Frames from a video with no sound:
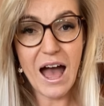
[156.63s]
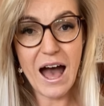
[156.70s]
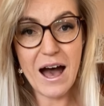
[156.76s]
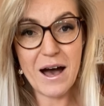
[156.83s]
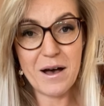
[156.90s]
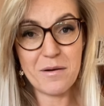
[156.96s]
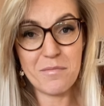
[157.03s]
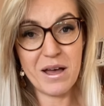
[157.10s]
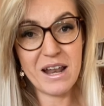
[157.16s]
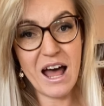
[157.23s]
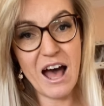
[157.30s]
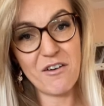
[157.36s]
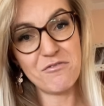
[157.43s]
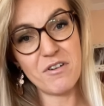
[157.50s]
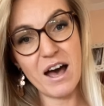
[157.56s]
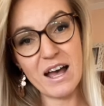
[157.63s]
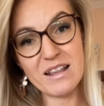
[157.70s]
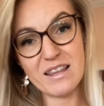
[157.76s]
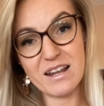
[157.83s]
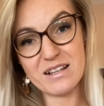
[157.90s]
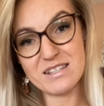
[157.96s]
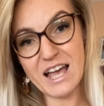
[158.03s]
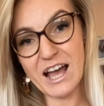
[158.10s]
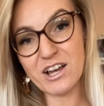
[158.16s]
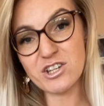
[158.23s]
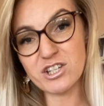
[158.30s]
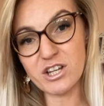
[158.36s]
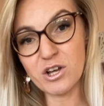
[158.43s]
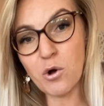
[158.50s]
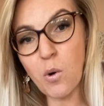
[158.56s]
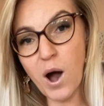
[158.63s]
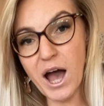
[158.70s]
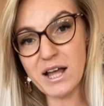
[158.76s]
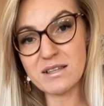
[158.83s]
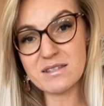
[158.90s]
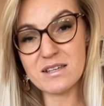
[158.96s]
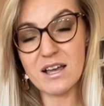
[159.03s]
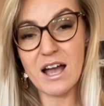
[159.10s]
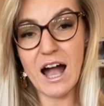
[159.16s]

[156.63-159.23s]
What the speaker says: And I find that it's actually quite